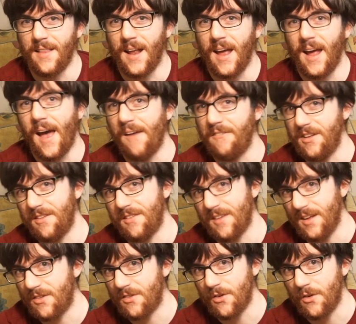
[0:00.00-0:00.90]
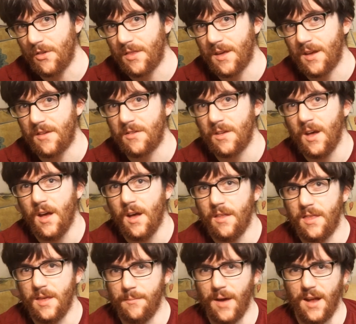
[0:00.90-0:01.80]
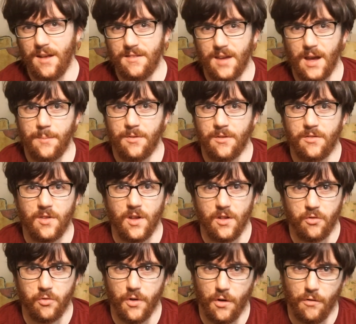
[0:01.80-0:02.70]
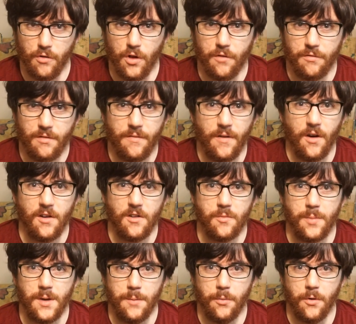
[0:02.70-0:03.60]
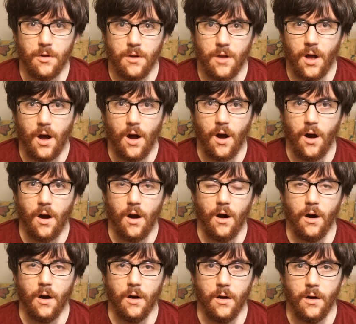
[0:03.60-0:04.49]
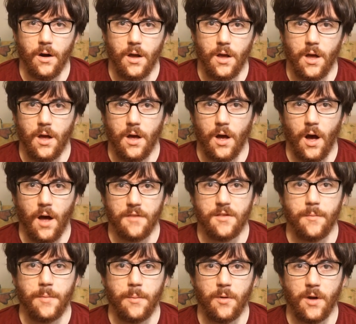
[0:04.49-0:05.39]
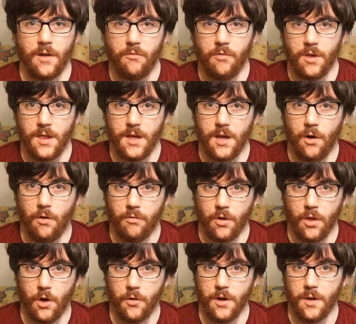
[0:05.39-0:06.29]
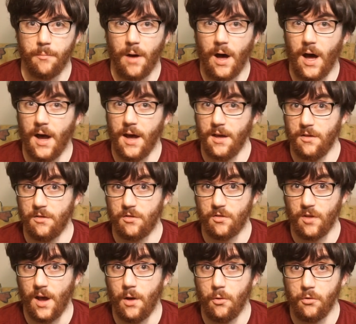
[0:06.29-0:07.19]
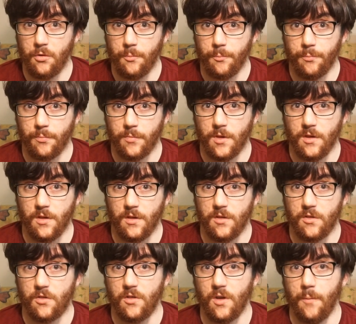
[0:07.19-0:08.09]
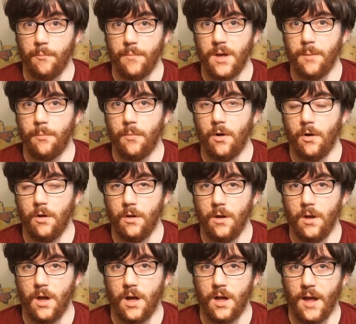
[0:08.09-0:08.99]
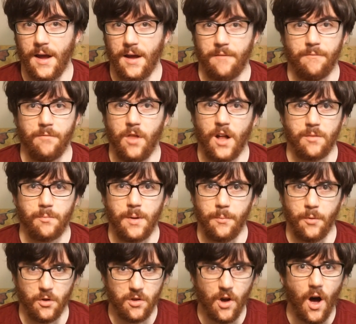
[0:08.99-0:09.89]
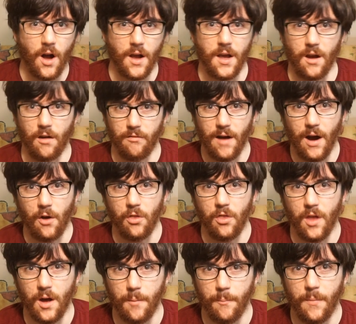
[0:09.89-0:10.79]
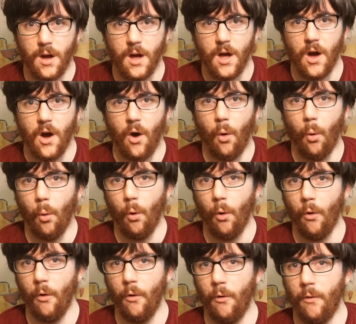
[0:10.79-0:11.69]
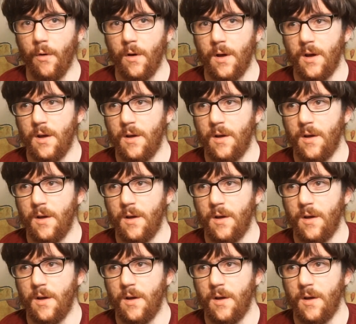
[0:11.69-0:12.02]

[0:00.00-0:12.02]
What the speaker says: that I haven't said certain things. The main types of sensory overload for various people are, some people get really overloaded by sound. Some people, like lots of people talking around them, or